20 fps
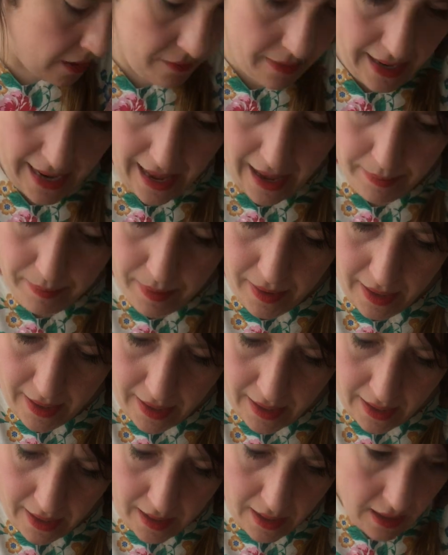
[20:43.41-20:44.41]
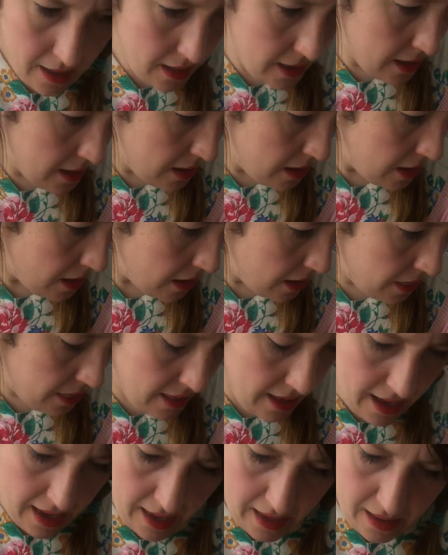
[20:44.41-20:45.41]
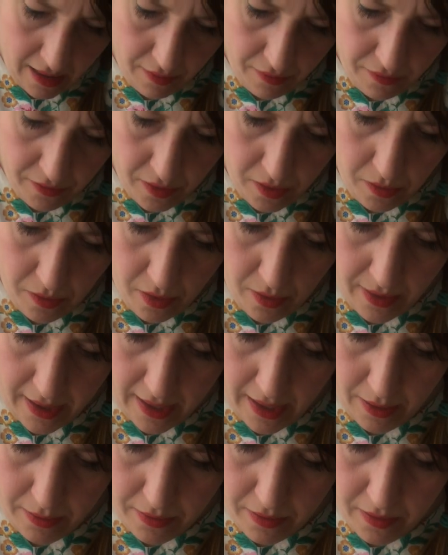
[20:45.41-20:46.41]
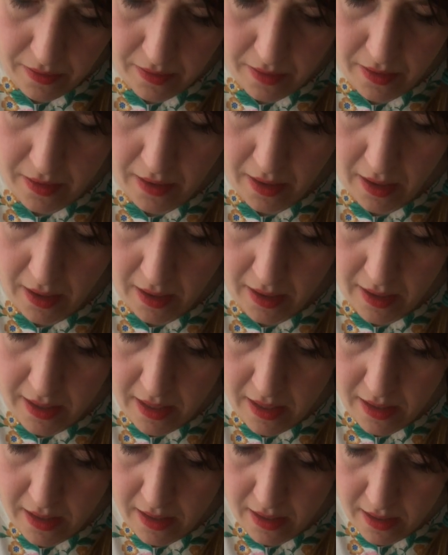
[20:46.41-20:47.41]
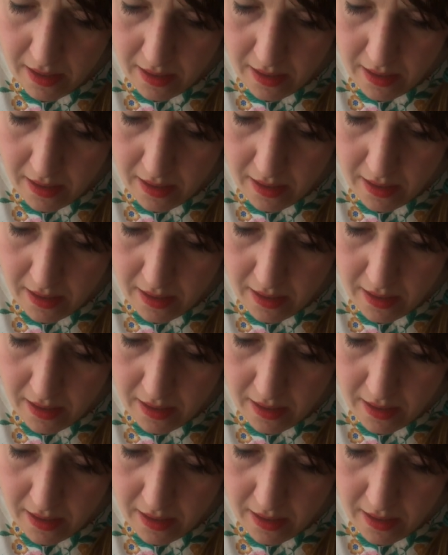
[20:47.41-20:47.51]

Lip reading: overlapping, and then a few going out to the side,